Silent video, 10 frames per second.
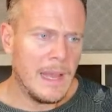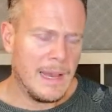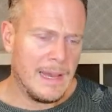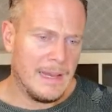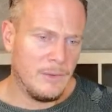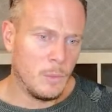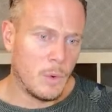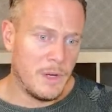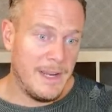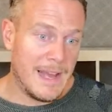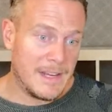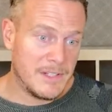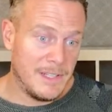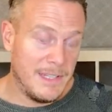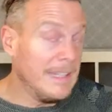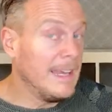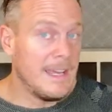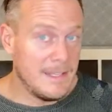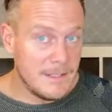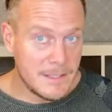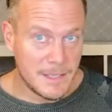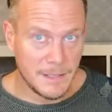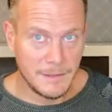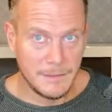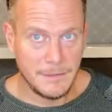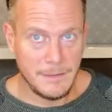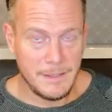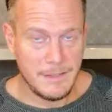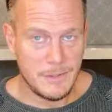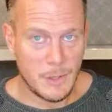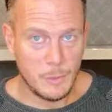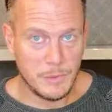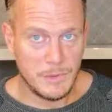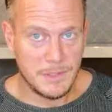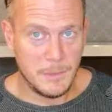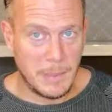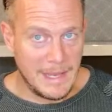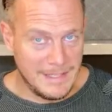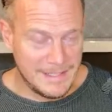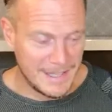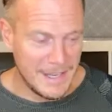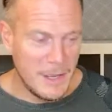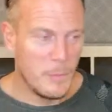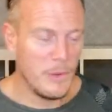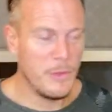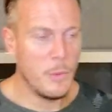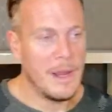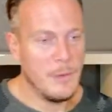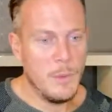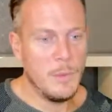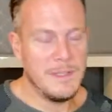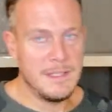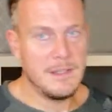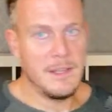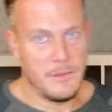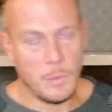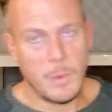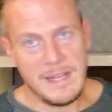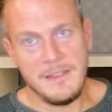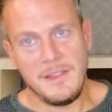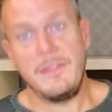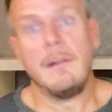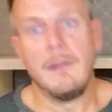And what it actually is open to debate, but the way we would, the way that,